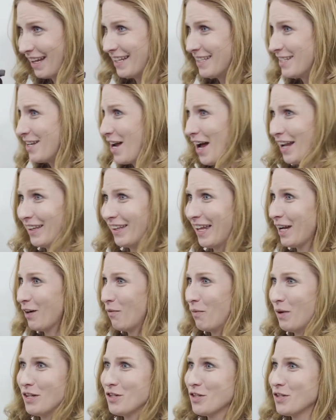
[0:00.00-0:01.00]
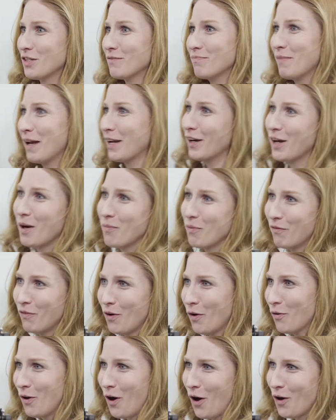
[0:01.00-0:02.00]
it's not like we just make a couple
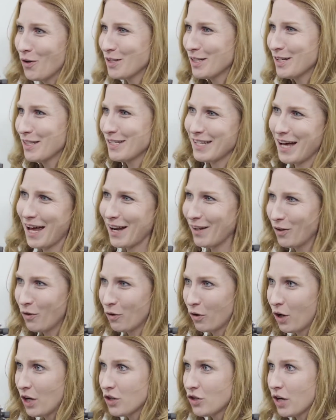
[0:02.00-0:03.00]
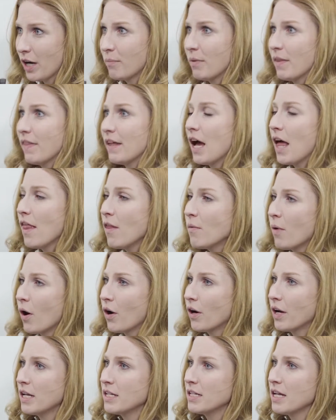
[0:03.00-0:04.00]
phone calls and sign a little contract. But the other
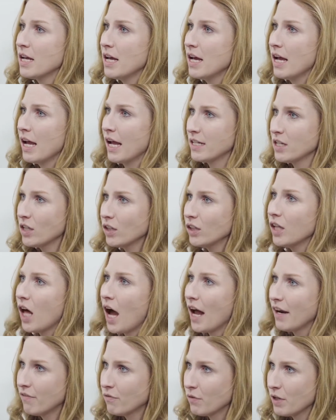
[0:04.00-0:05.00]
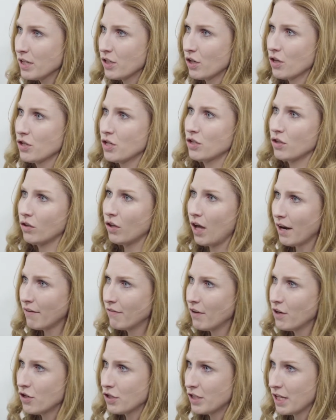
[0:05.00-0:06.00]
part is it's a lot of research. It's a lot
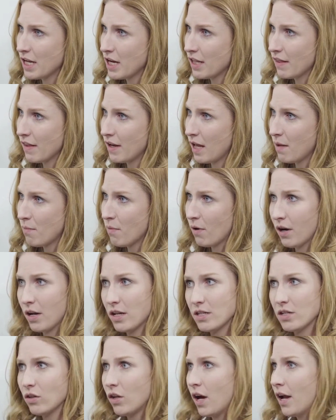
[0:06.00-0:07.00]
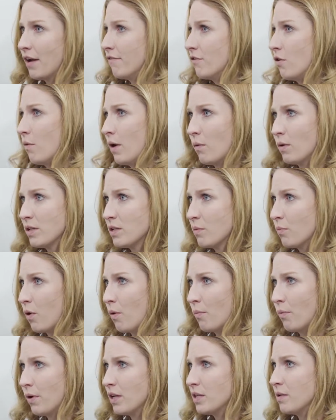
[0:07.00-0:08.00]
of understanding the neighborhood. It's a lot of knowing what's
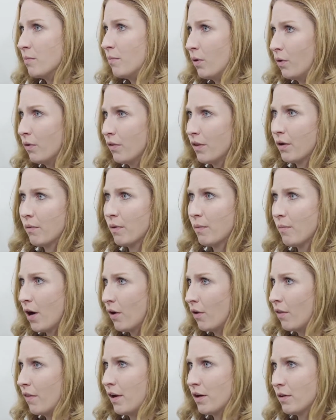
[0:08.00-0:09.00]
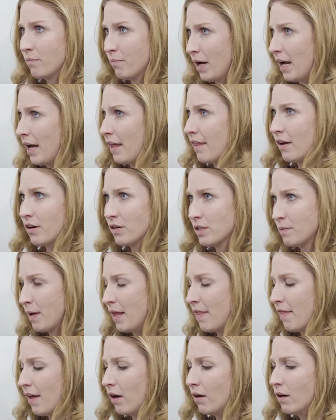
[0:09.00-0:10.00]
appropriate to build there, remodel there, buy there,
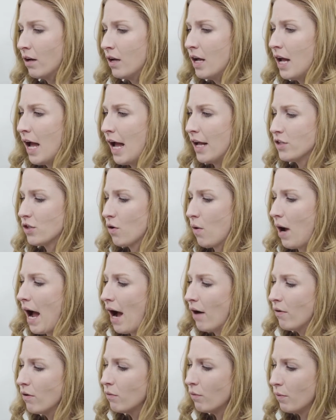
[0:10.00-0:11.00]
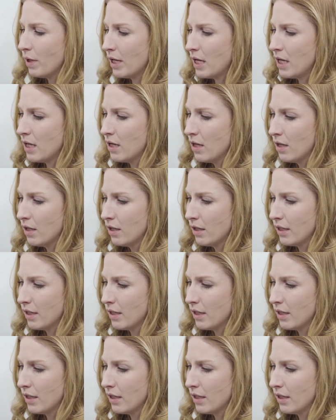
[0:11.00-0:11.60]
spend there. And so how do we